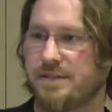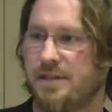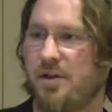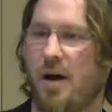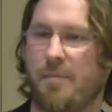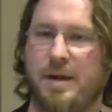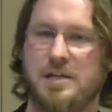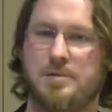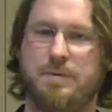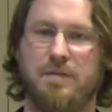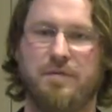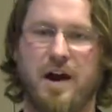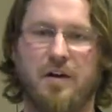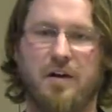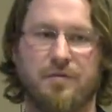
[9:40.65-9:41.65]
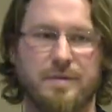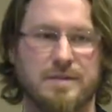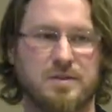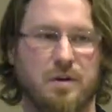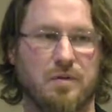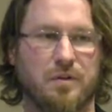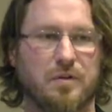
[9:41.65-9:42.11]
the .php file from the
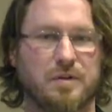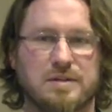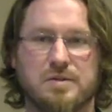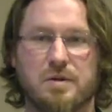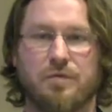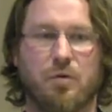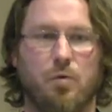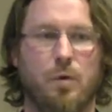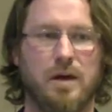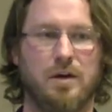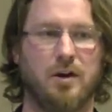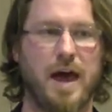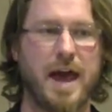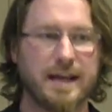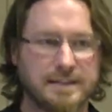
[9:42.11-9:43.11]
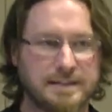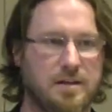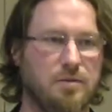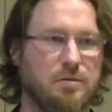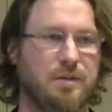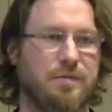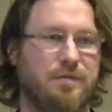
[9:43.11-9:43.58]
server will
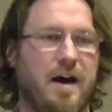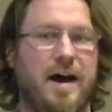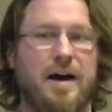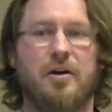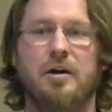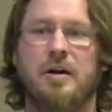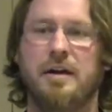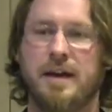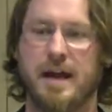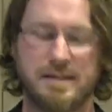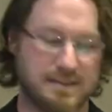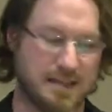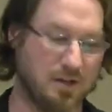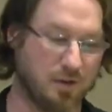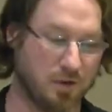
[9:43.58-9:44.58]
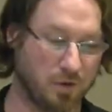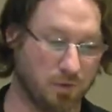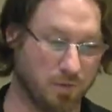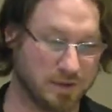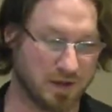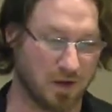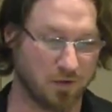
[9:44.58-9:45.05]
execute the file and send you the
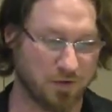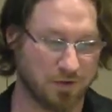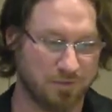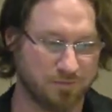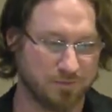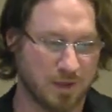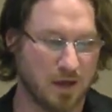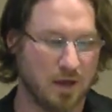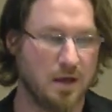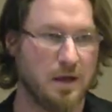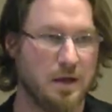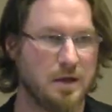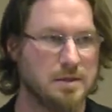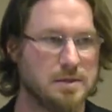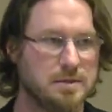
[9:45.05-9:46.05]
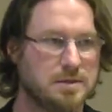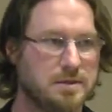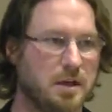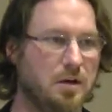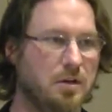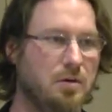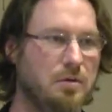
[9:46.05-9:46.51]
result.
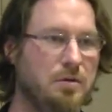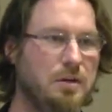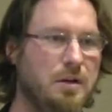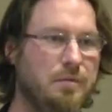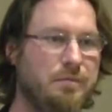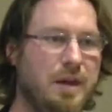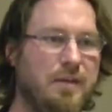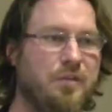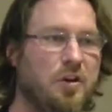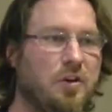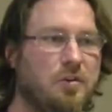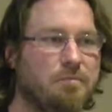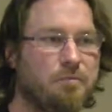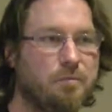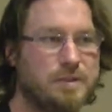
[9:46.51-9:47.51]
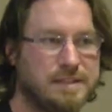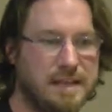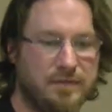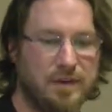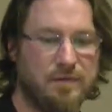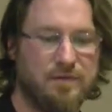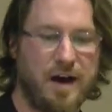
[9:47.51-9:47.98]
So if you're
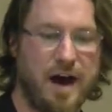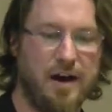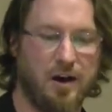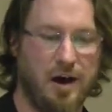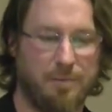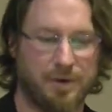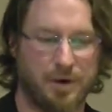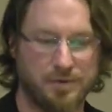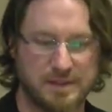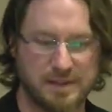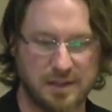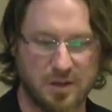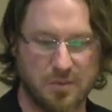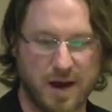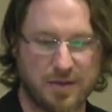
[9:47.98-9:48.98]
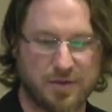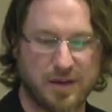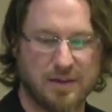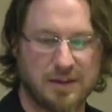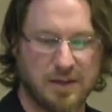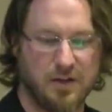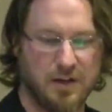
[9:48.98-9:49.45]
receiving file uploads, you might
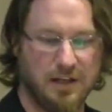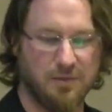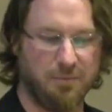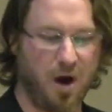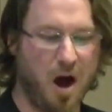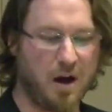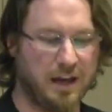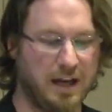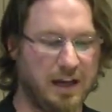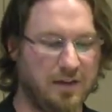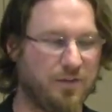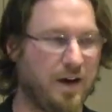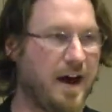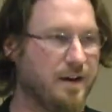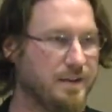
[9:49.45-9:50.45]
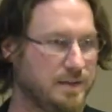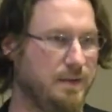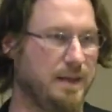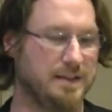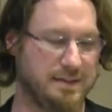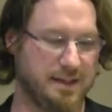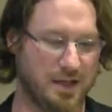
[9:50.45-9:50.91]
think that you need to block any files with
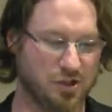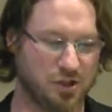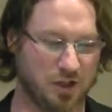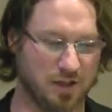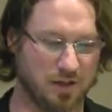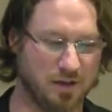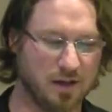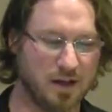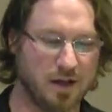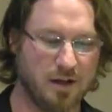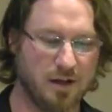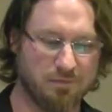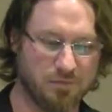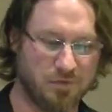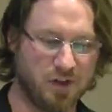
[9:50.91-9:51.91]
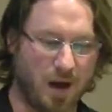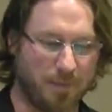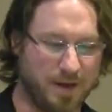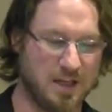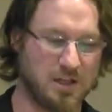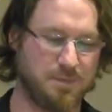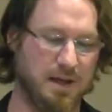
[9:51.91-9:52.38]
the extension
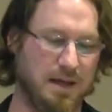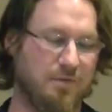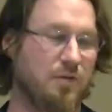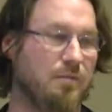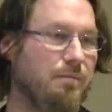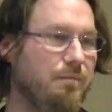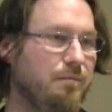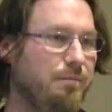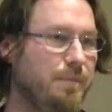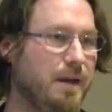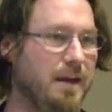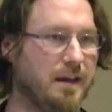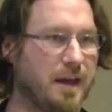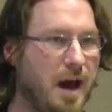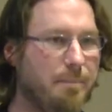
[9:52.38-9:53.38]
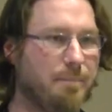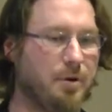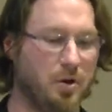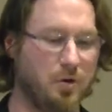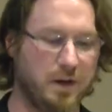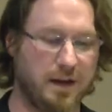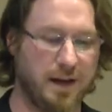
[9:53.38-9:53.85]
.php from being
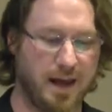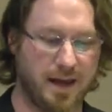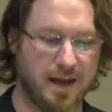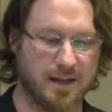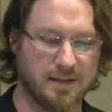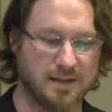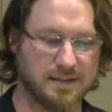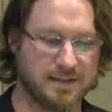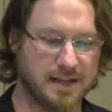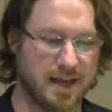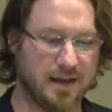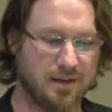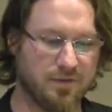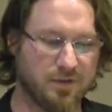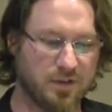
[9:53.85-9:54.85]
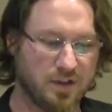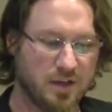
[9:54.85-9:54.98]
uploaded and saved